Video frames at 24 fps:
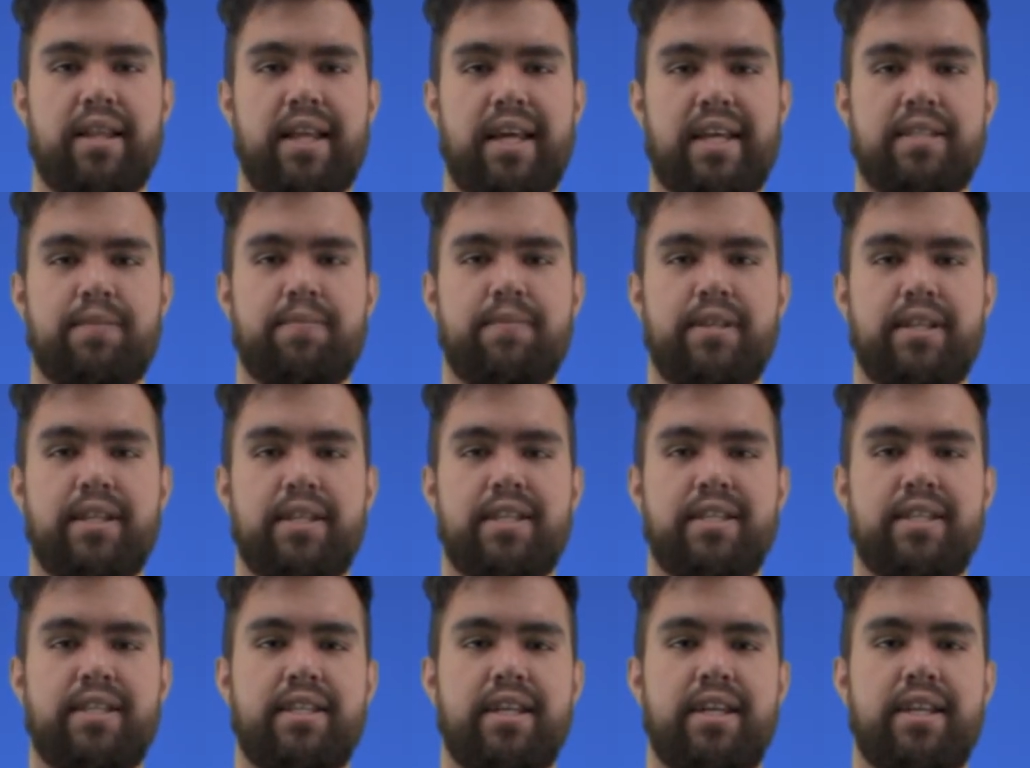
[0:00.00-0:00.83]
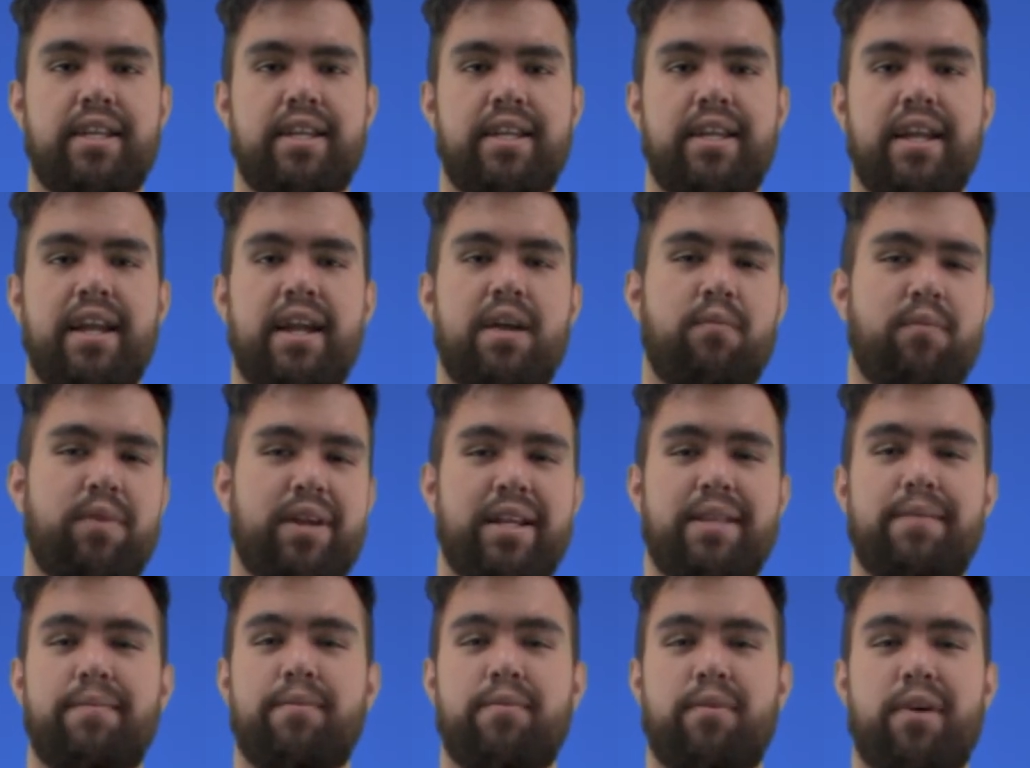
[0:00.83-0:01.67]
the last minute to study, and we
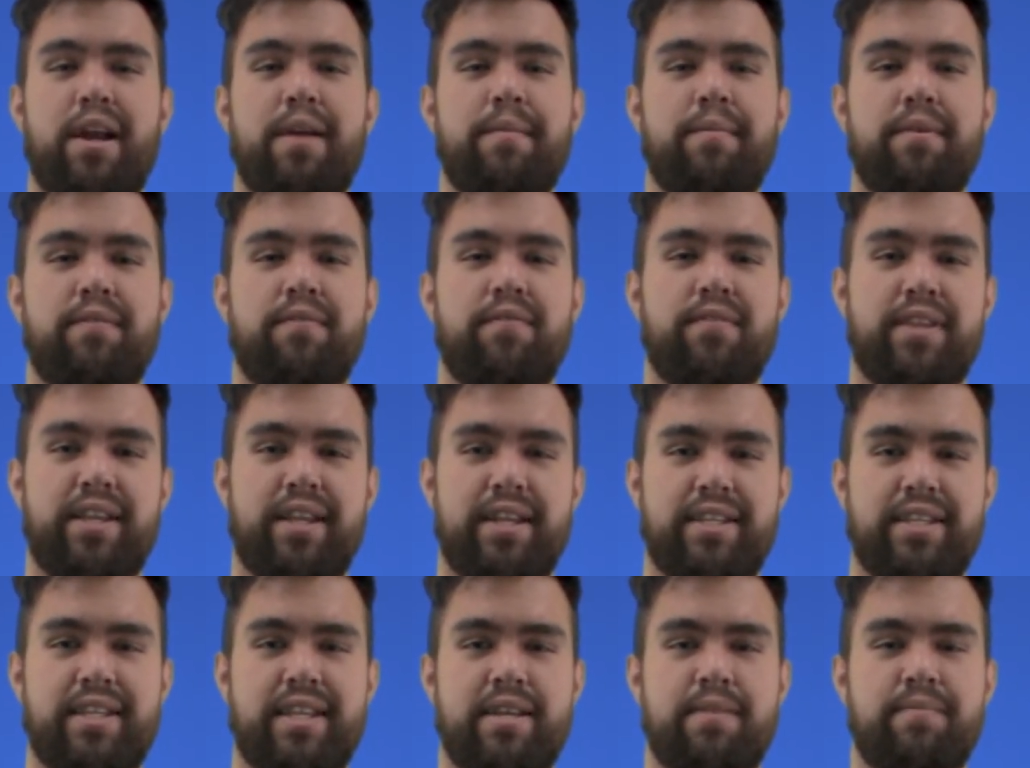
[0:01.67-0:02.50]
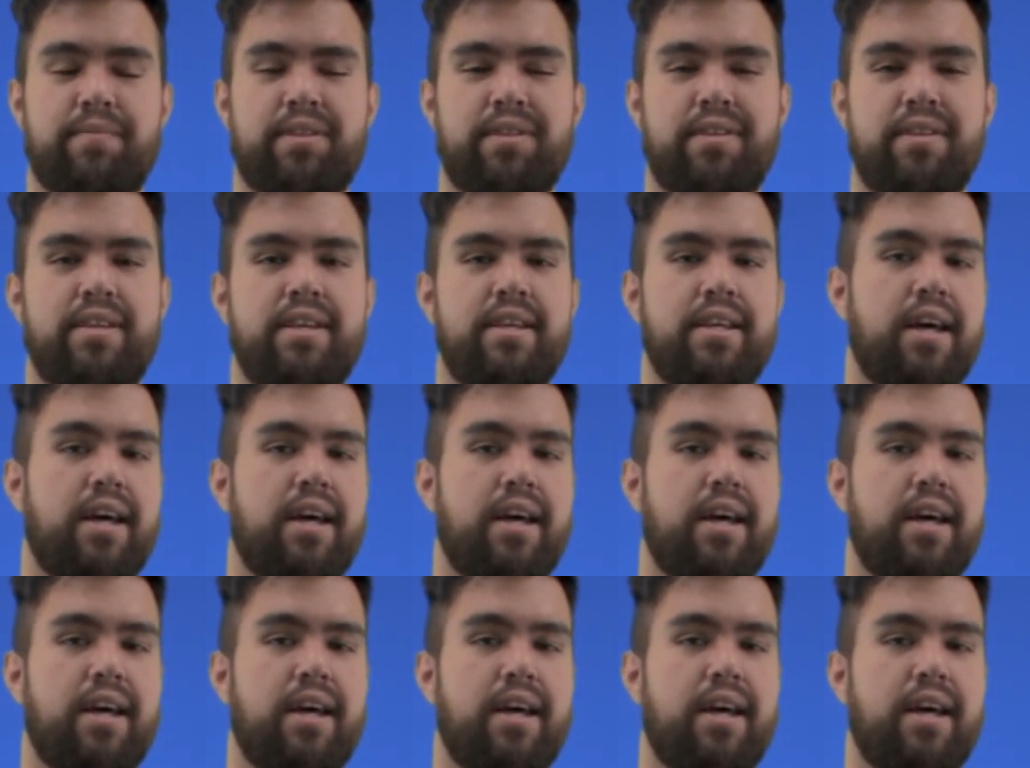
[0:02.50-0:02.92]
end up cramming for the exams.